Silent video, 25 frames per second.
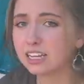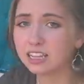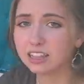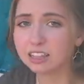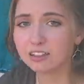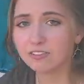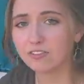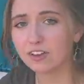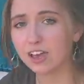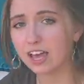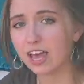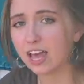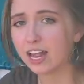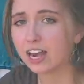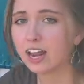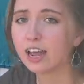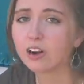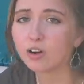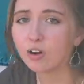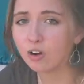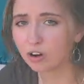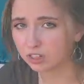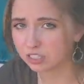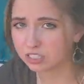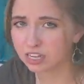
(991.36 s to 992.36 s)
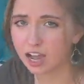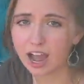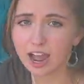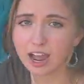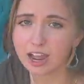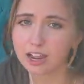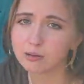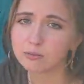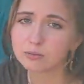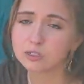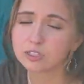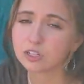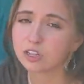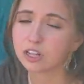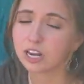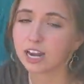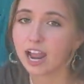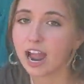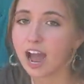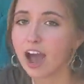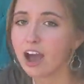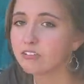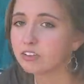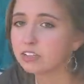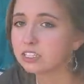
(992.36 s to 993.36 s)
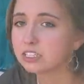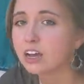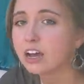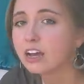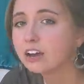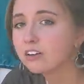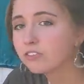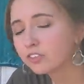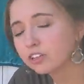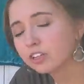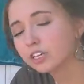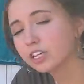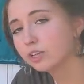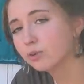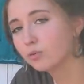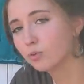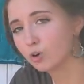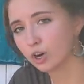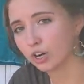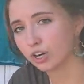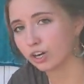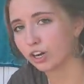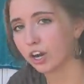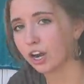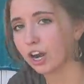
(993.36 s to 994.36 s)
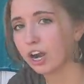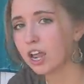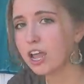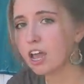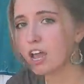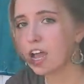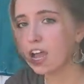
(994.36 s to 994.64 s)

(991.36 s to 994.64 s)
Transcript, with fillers: in the van at all times so that I have a ton of clean water.